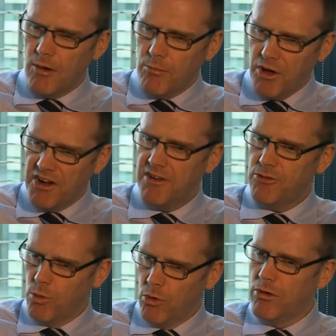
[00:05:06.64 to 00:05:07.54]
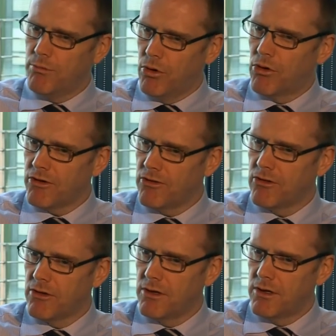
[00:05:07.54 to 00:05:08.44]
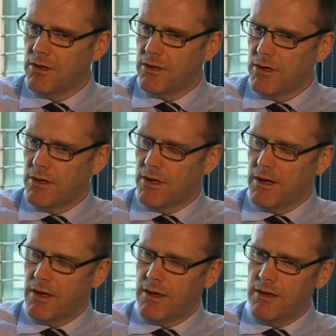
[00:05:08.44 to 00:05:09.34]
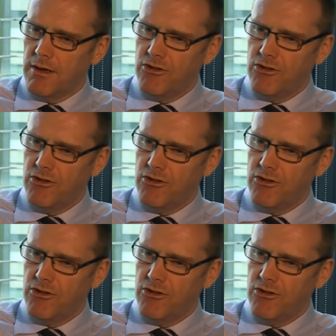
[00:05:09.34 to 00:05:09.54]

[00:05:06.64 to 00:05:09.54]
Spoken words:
but it is more important in